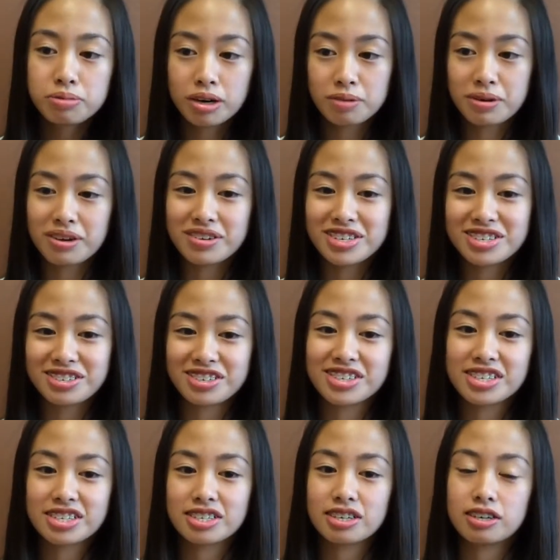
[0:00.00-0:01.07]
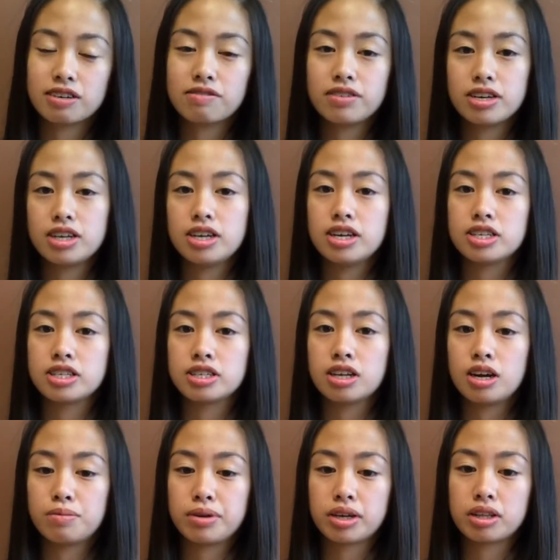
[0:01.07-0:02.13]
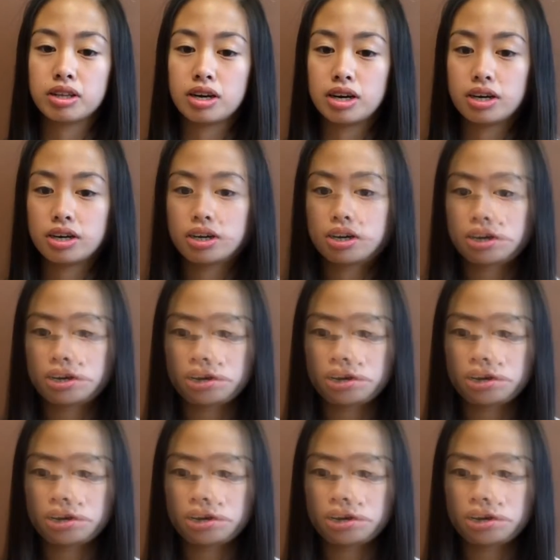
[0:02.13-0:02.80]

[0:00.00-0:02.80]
primary sources of Islamic law.